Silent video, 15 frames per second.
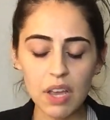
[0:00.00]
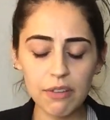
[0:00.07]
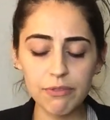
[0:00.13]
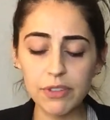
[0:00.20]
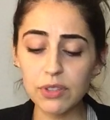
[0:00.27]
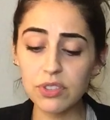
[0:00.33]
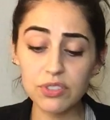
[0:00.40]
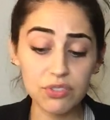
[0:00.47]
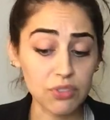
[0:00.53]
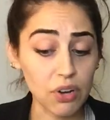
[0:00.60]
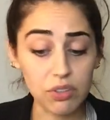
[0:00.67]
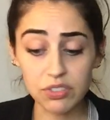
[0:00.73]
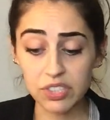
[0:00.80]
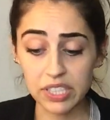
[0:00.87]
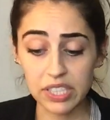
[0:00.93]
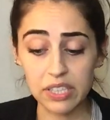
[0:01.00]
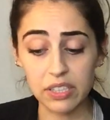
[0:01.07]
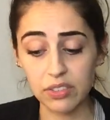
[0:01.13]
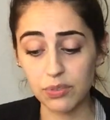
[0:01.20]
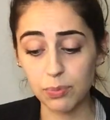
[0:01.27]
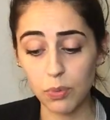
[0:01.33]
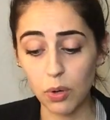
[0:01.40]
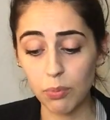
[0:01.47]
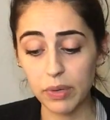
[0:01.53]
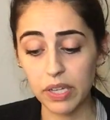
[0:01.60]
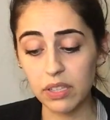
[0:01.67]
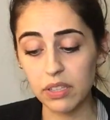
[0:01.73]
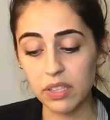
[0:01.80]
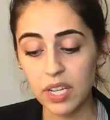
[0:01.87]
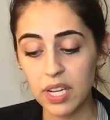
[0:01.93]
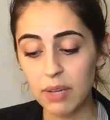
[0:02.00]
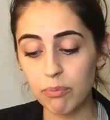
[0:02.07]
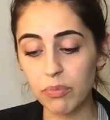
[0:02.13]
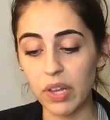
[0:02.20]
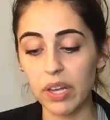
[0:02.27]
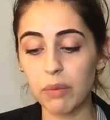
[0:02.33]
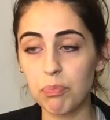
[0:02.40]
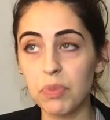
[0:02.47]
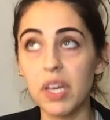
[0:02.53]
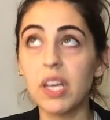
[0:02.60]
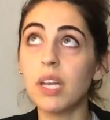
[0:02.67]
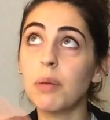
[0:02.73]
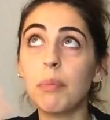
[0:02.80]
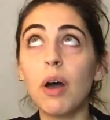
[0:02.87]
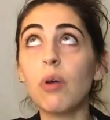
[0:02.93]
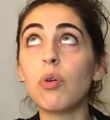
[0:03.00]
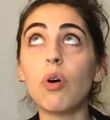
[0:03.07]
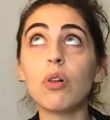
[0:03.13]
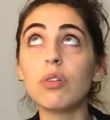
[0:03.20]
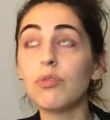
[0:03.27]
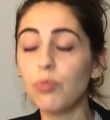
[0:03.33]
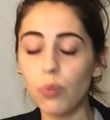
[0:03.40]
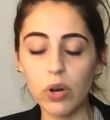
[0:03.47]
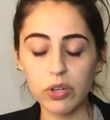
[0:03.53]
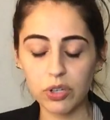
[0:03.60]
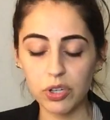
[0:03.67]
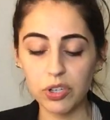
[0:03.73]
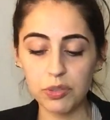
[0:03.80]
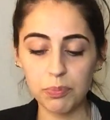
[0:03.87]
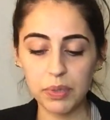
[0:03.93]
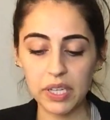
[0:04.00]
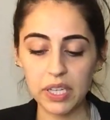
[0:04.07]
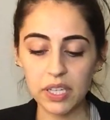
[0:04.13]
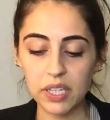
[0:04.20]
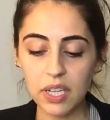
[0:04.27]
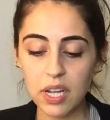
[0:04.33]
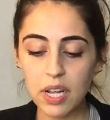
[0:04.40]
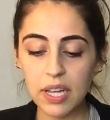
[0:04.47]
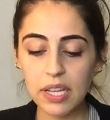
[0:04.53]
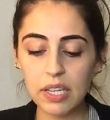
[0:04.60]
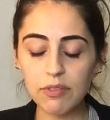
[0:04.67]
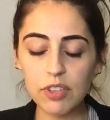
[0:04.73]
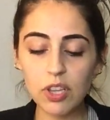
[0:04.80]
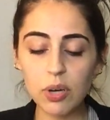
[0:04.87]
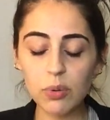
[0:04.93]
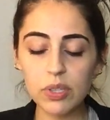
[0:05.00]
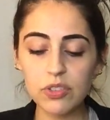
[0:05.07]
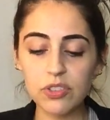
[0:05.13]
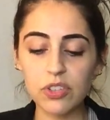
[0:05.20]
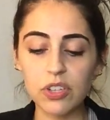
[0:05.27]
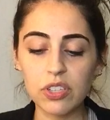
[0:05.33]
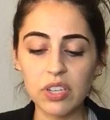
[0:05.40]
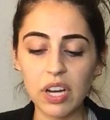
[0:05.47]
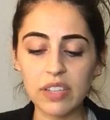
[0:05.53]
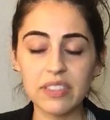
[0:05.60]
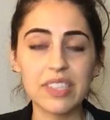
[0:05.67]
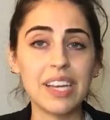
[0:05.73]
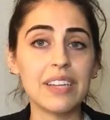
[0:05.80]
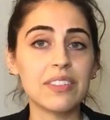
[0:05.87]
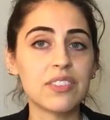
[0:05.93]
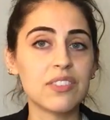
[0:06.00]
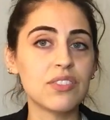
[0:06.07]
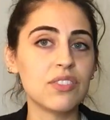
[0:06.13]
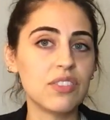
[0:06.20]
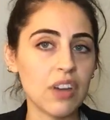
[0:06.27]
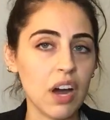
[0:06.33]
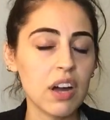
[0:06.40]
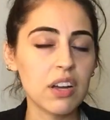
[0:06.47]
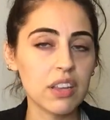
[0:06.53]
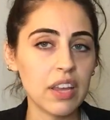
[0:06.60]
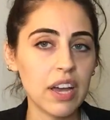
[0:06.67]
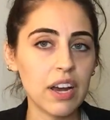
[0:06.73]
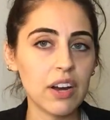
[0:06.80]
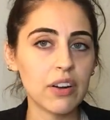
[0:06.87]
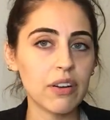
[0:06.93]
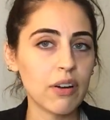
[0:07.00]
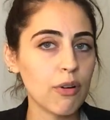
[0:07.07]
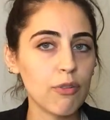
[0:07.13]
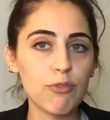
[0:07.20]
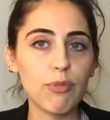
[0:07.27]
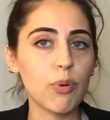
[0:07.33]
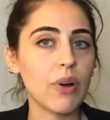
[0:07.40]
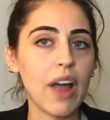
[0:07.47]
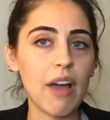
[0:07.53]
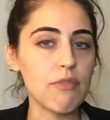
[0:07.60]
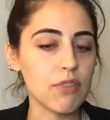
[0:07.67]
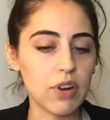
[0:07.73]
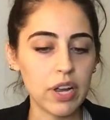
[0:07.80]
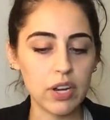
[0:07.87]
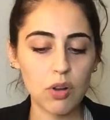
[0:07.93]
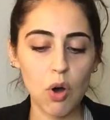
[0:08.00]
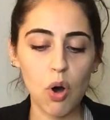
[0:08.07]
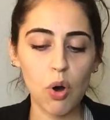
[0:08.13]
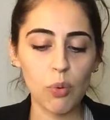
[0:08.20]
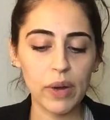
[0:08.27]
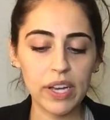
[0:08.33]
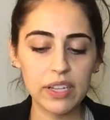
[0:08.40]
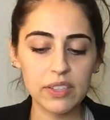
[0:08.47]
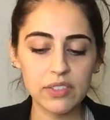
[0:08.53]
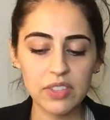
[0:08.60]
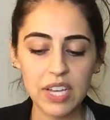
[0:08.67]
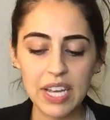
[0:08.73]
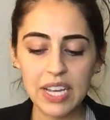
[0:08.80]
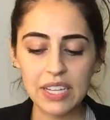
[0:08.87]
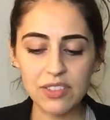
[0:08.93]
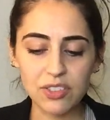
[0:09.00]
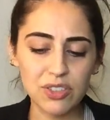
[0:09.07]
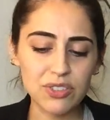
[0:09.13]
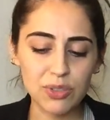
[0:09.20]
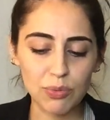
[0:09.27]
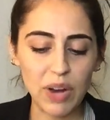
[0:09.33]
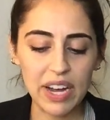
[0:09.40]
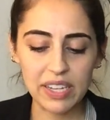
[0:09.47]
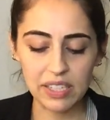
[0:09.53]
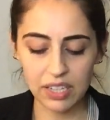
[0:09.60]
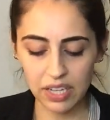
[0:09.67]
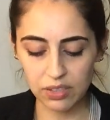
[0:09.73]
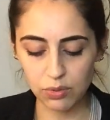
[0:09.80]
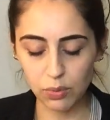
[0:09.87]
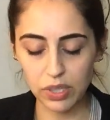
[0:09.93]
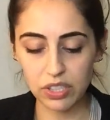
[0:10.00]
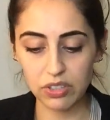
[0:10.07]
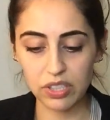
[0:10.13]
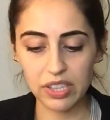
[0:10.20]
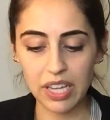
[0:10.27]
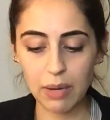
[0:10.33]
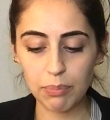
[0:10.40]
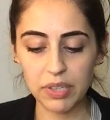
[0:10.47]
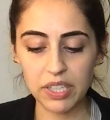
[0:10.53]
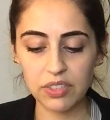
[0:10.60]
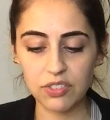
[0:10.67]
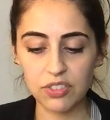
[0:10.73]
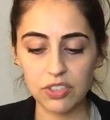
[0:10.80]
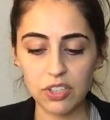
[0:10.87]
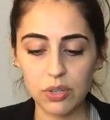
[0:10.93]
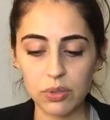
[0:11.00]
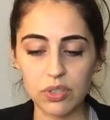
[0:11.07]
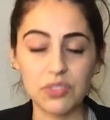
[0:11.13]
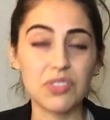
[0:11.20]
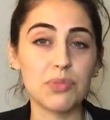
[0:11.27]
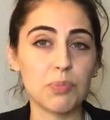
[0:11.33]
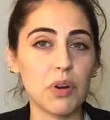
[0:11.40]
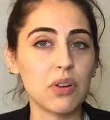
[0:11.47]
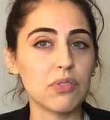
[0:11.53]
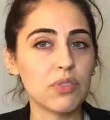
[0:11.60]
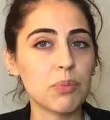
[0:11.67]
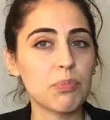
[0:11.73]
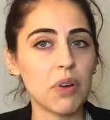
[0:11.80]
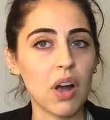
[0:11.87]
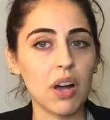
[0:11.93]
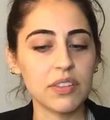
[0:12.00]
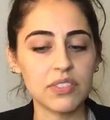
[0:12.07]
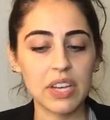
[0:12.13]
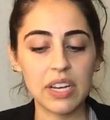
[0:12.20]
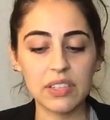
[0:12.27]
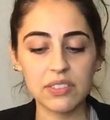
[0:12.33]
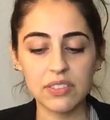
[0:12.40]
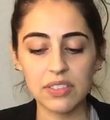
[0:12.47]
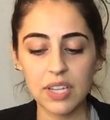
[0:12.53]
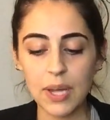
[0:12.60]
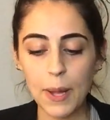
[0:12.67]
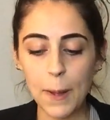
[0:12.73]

I feel nostalgic in this moment. Like, thinking about all of what could be even though it's good not to get stuck there forever and always, it's good to recognize when you're in that place, you know, because it's part of the process.